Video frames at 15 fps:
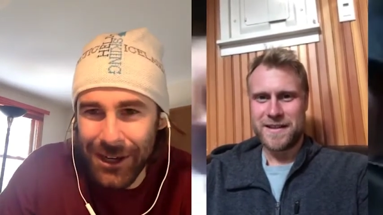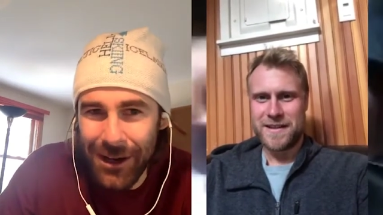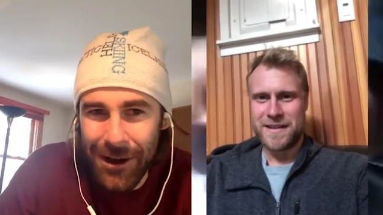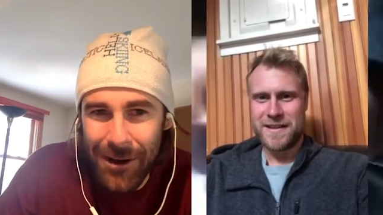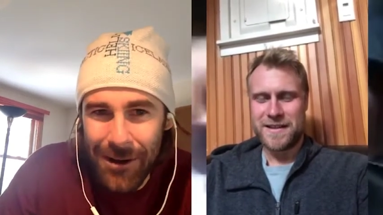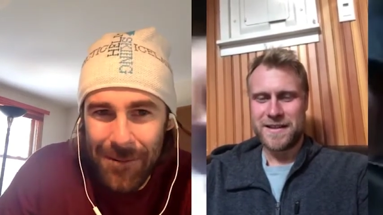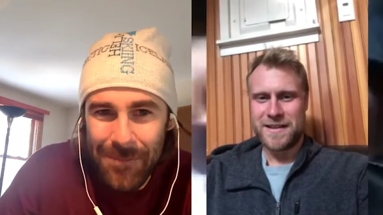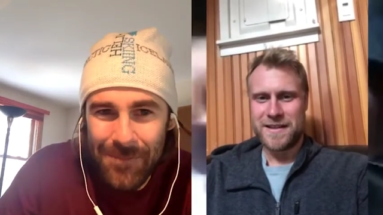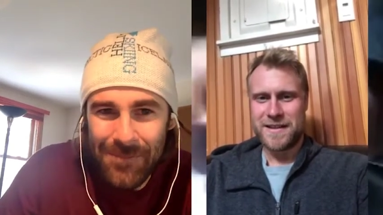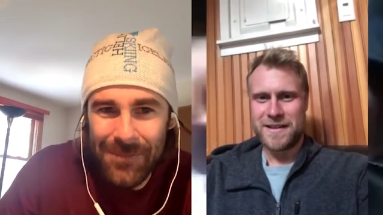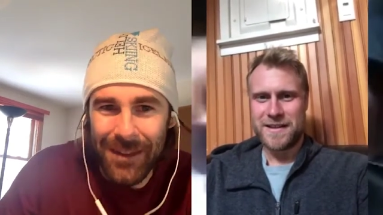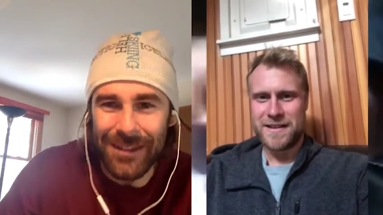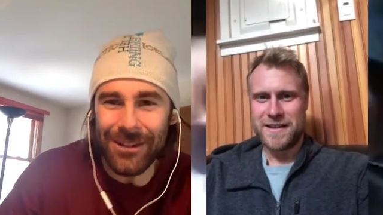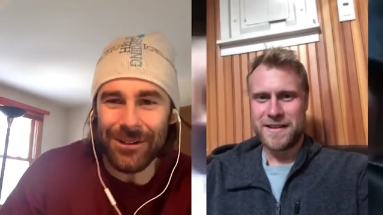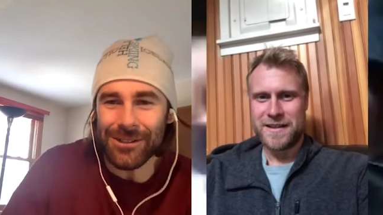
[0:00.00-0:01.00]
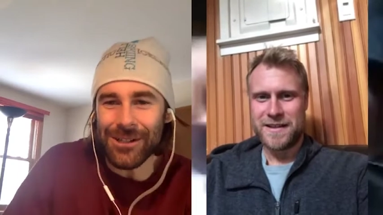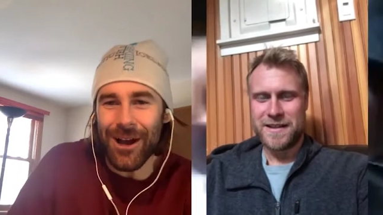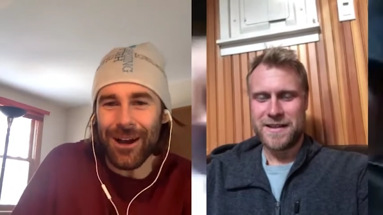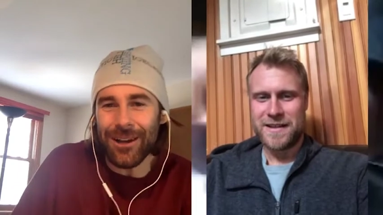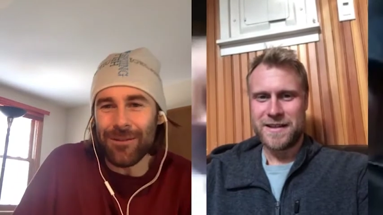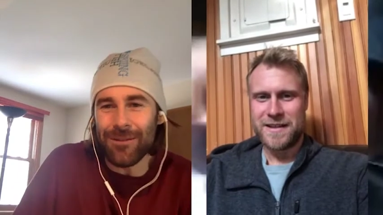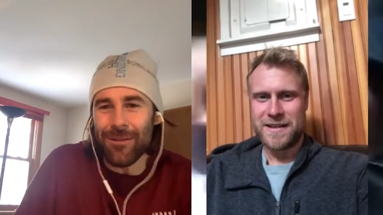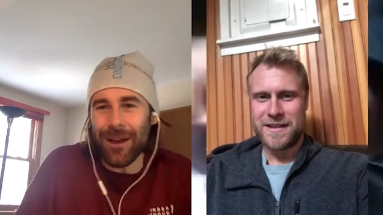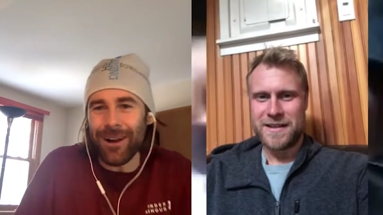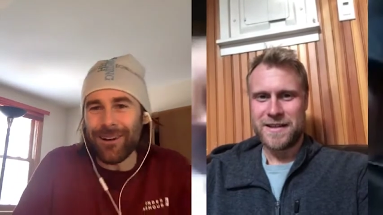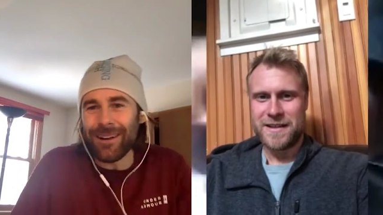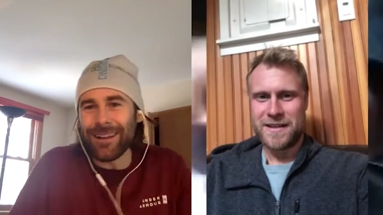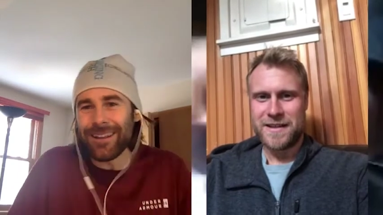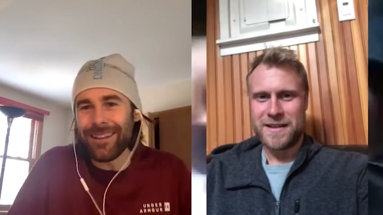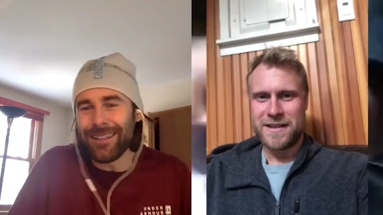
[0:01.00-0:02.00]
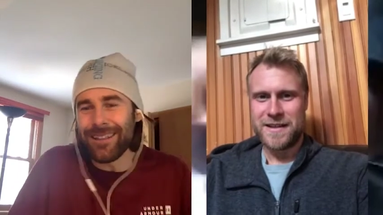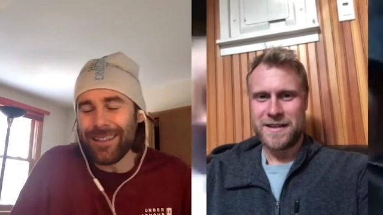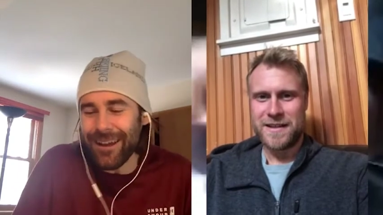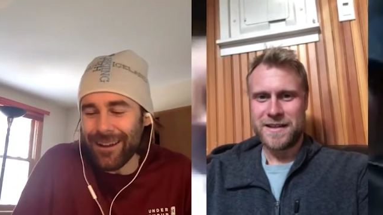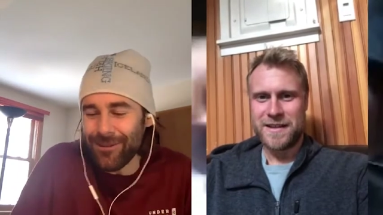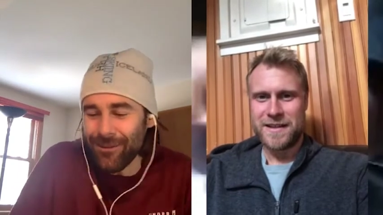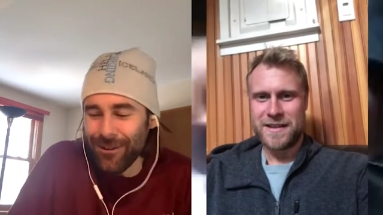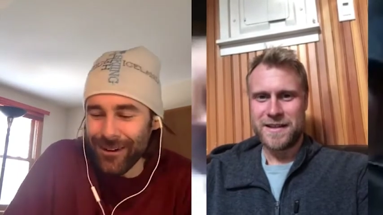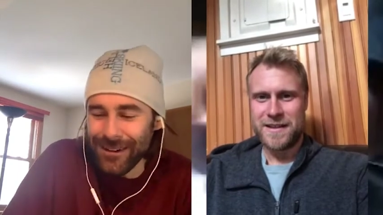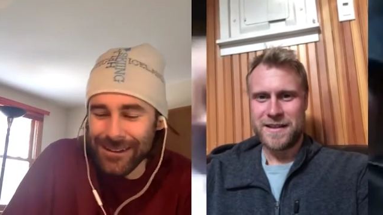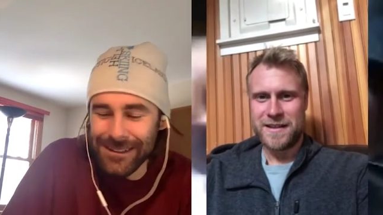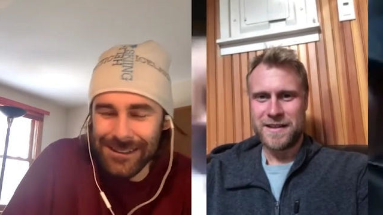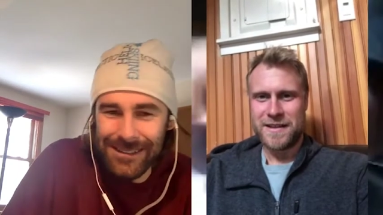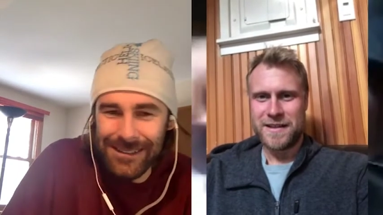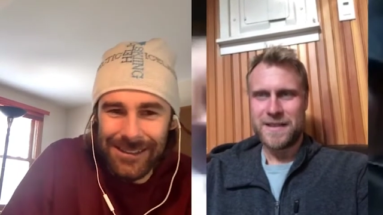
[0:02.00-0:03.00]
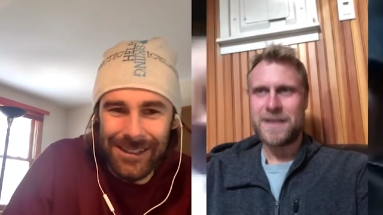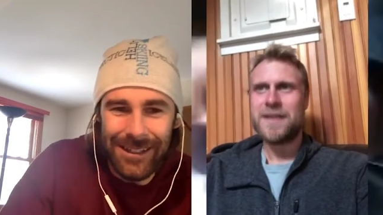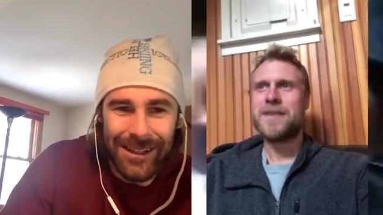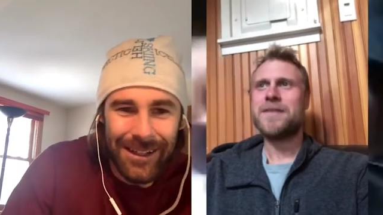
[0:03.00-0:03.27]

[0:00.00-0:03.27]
Speaker 1: um, your documentary that was